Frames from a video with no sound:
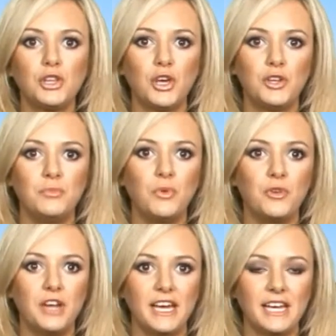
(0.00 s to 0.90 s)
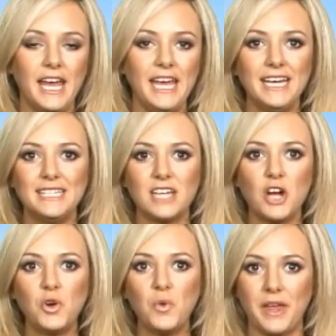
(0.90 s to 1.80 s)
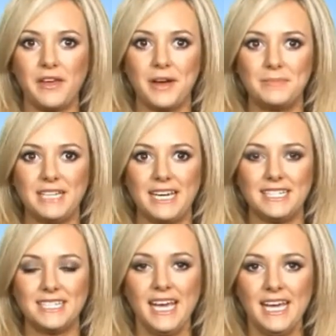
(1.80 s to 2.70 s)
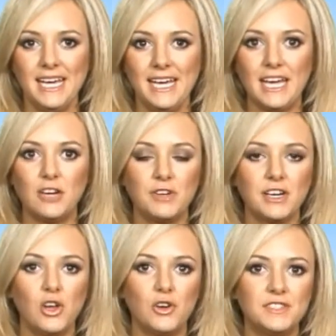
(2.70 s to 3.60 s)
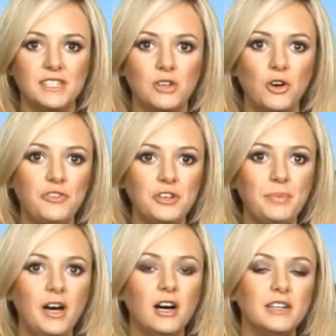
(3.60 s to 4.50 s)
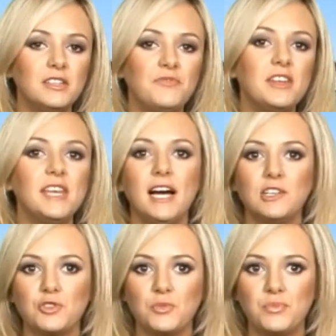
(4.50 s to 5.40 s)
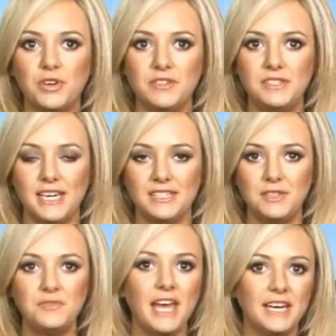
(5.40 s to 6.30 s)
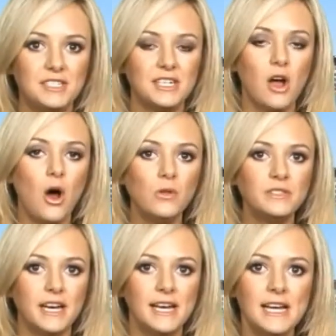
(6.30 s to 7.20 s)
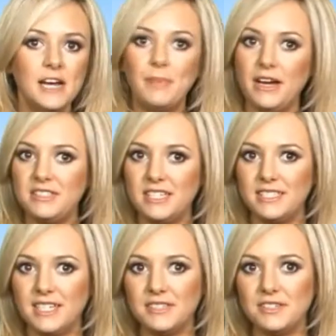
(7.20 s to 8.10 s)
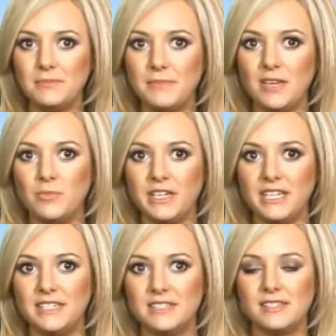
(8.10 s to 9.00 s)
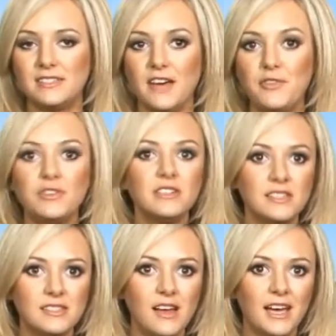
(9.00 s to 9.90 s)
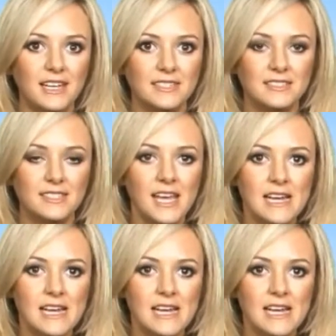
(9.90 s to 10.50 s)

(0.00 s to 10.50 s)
Good morning. Here's a quick update. Hearing loss is often part of the natural process of getting older, but it doesn't mean we need to suffer in silence.